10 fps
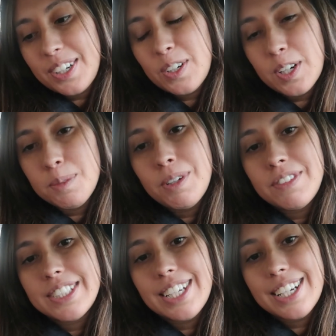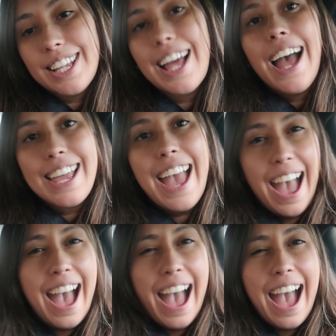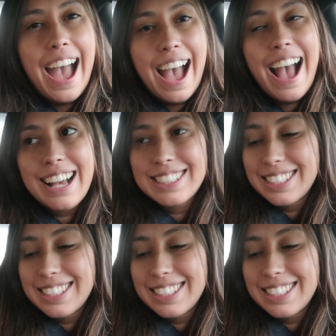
not go to the movies then. Yeah.